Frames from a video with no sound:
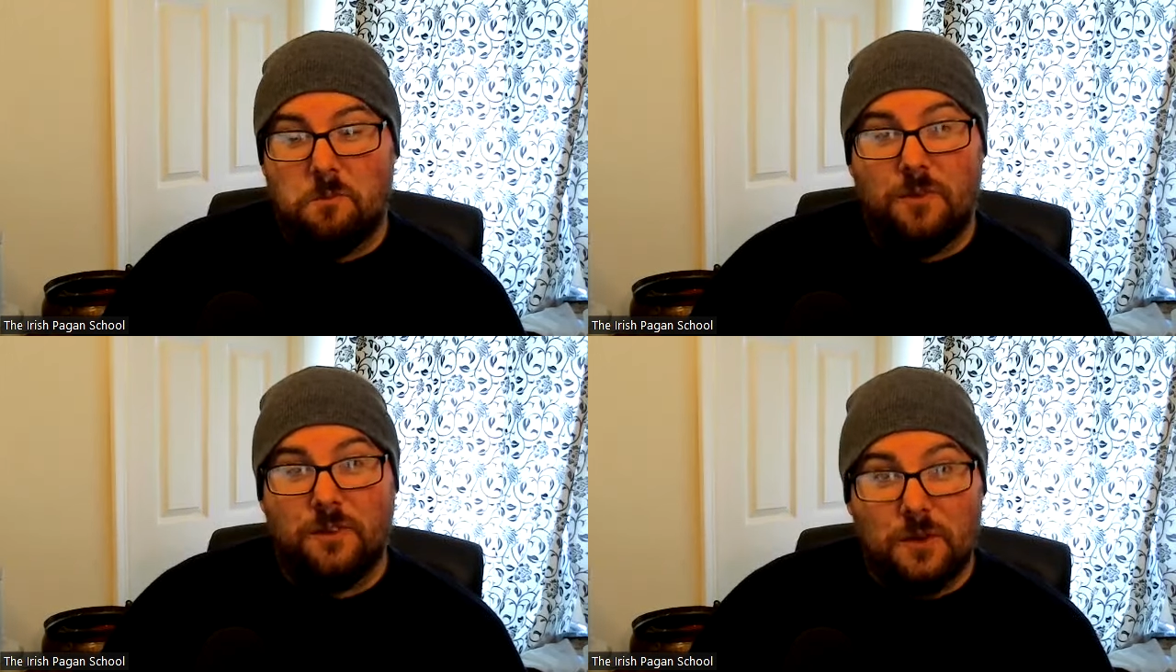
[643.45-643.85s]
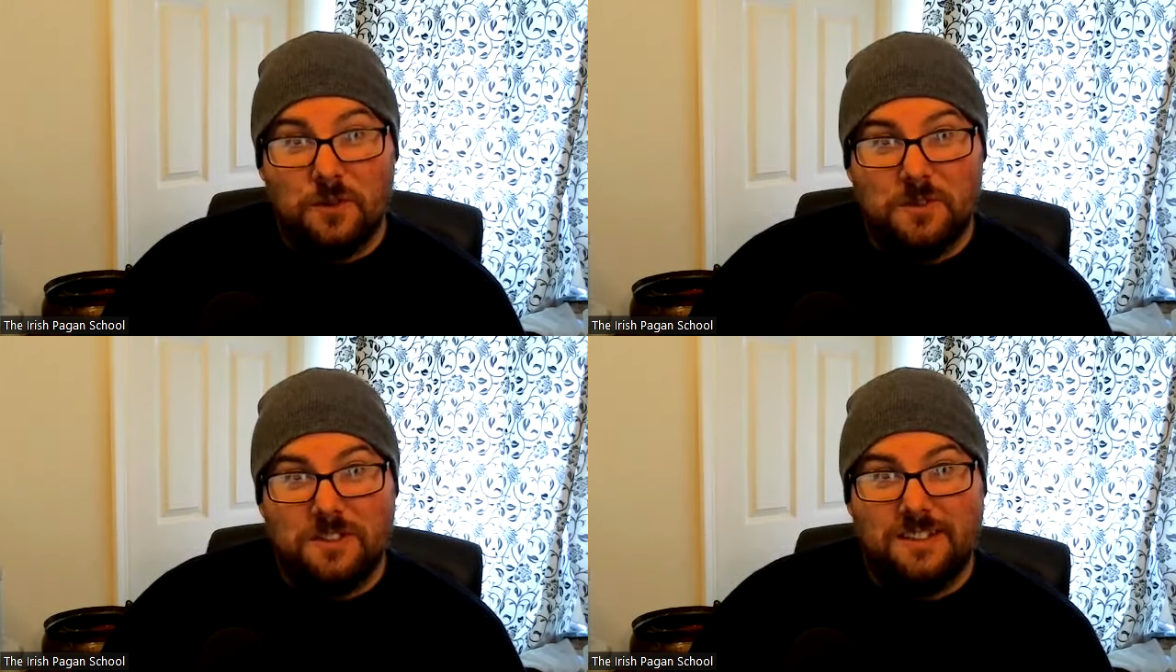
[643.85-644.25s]
But for
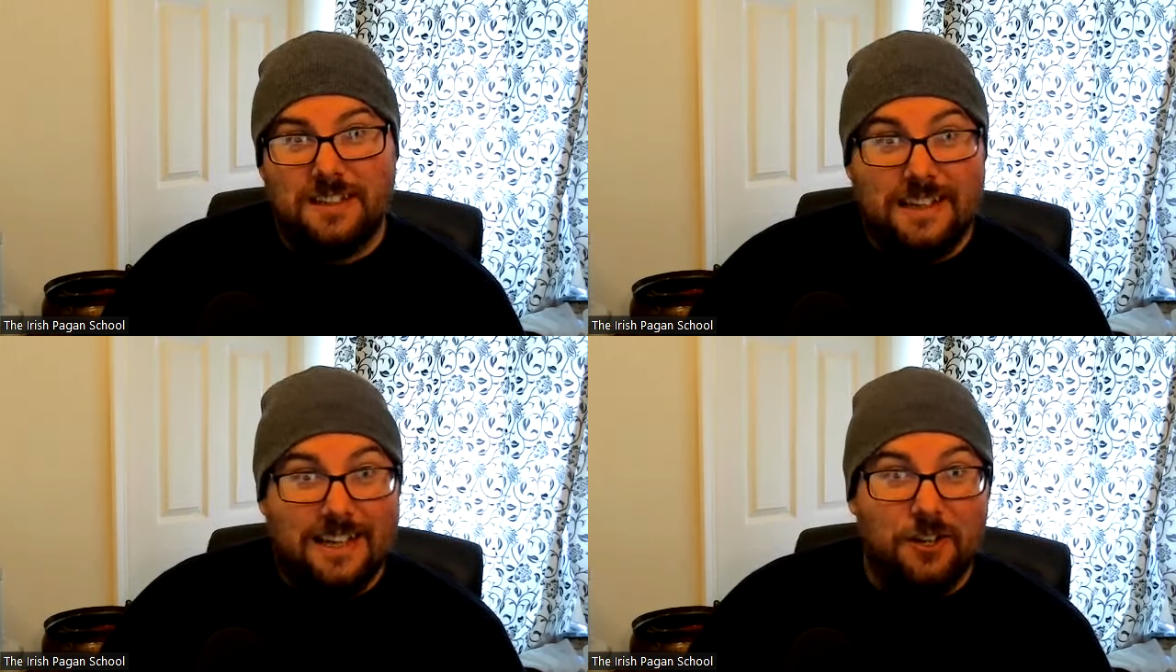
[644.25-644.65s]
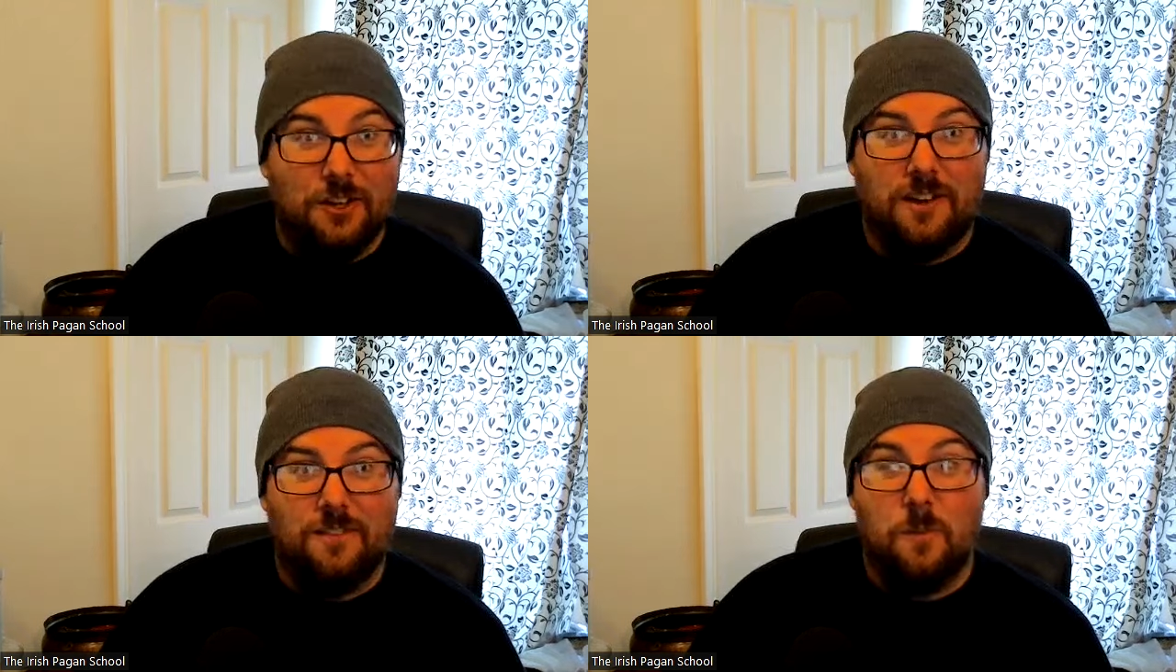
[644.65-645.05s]
those who are still
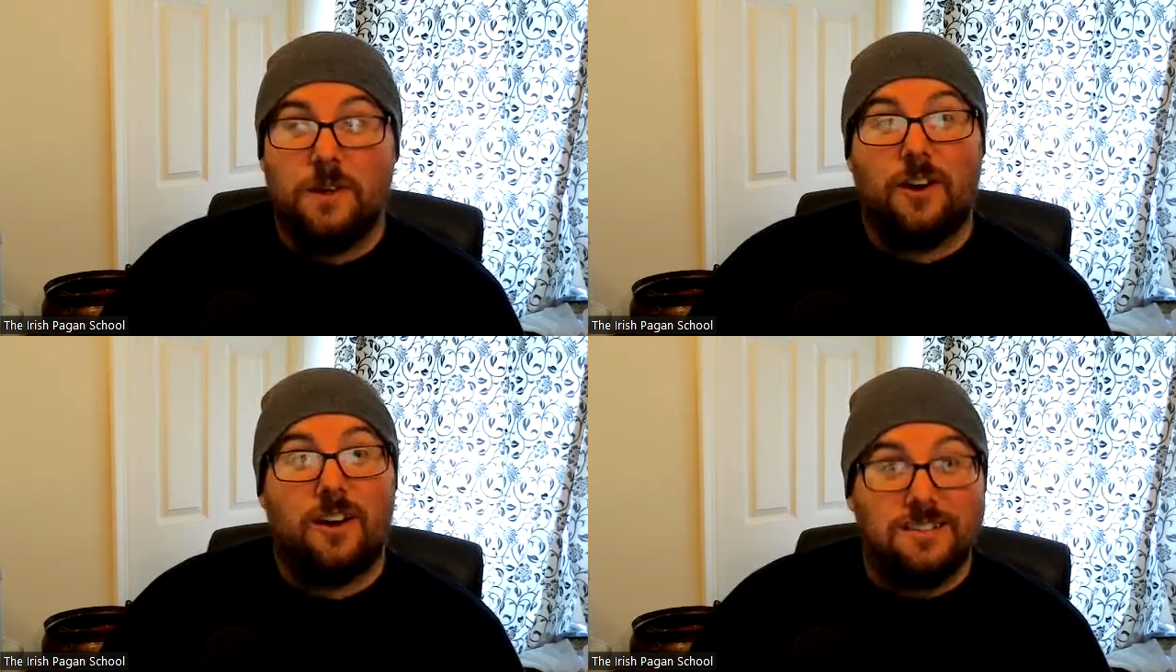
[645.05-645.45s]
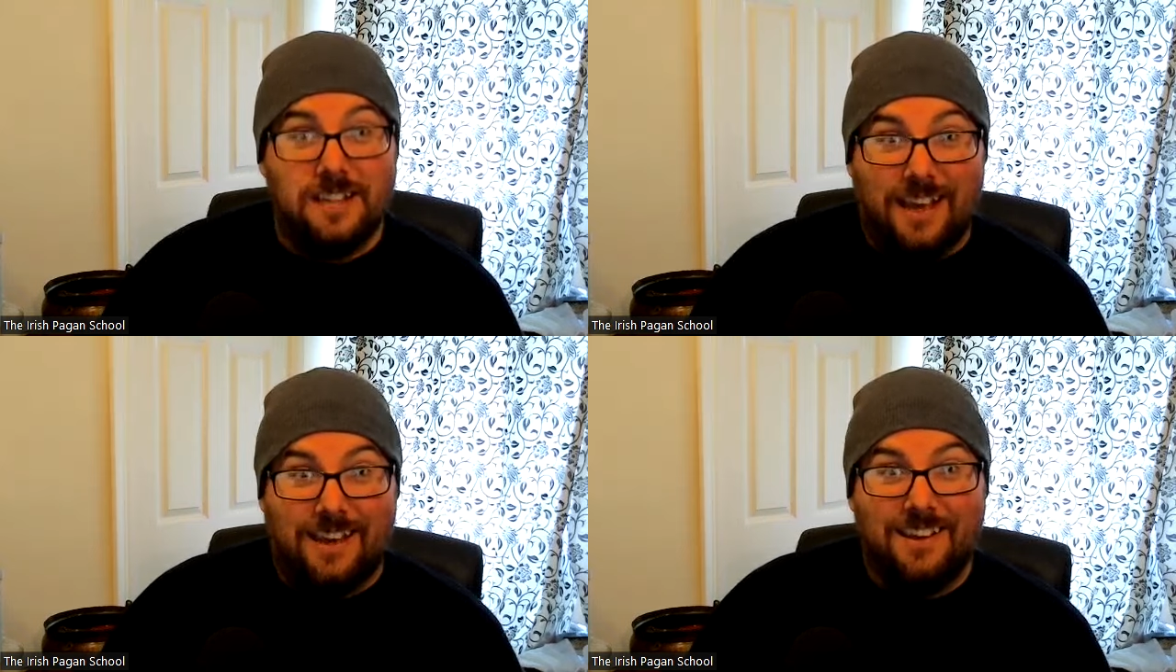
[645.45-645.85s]
here, I have a bit of a hot
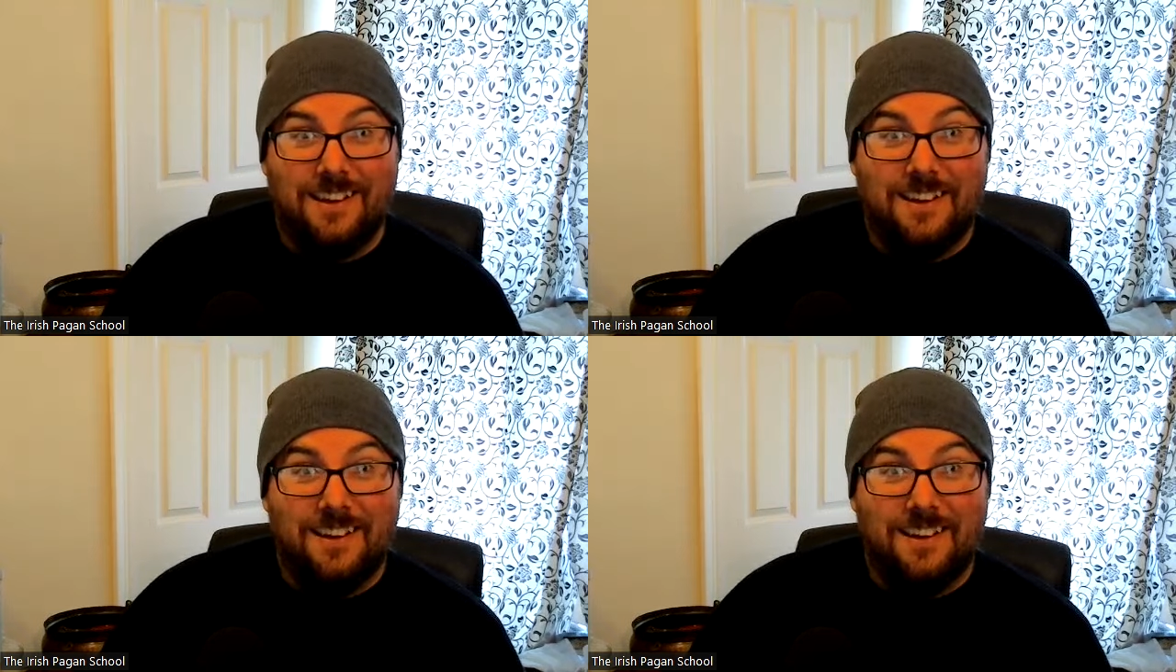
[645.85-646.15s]
take.